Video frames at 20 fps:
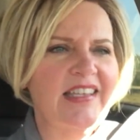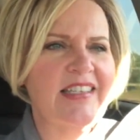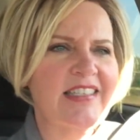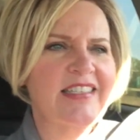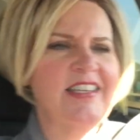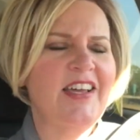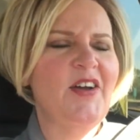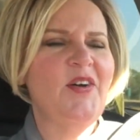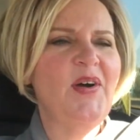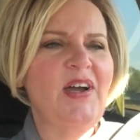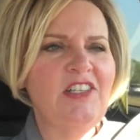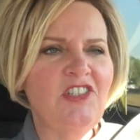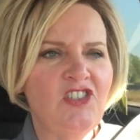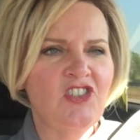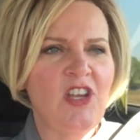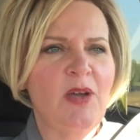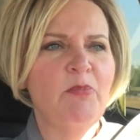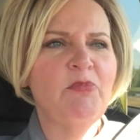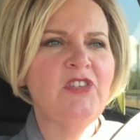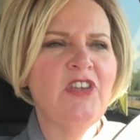So I
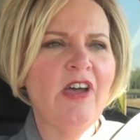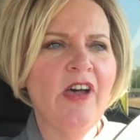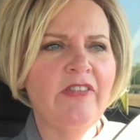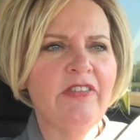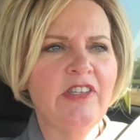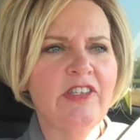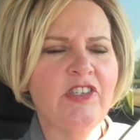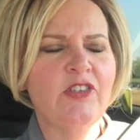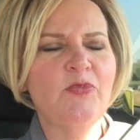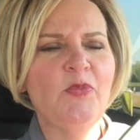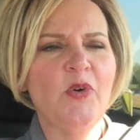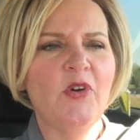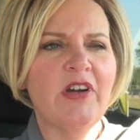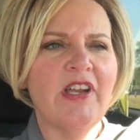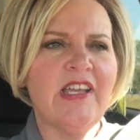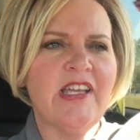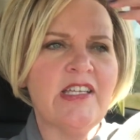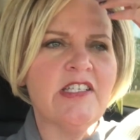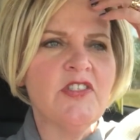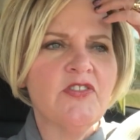jumped on this morning
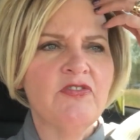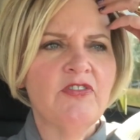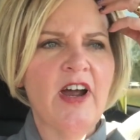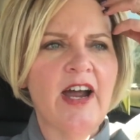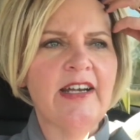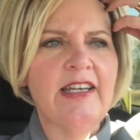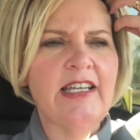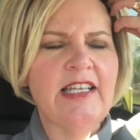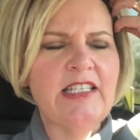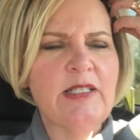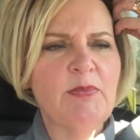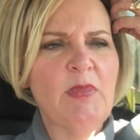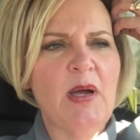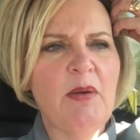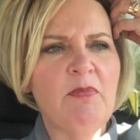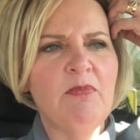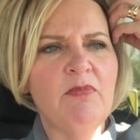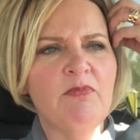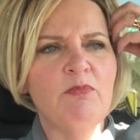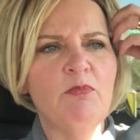because Friday is my
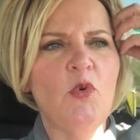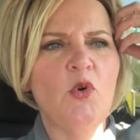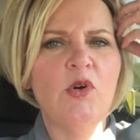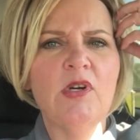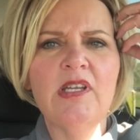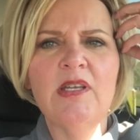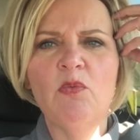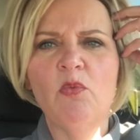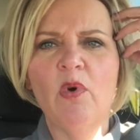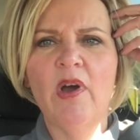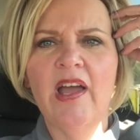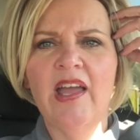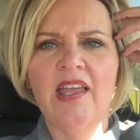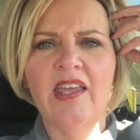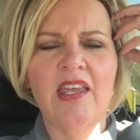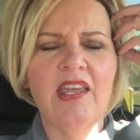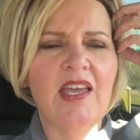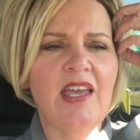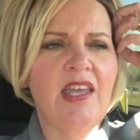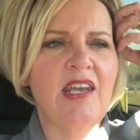morning
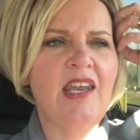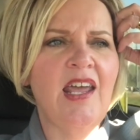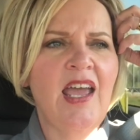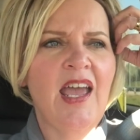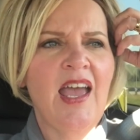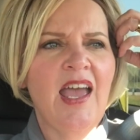weigh-in,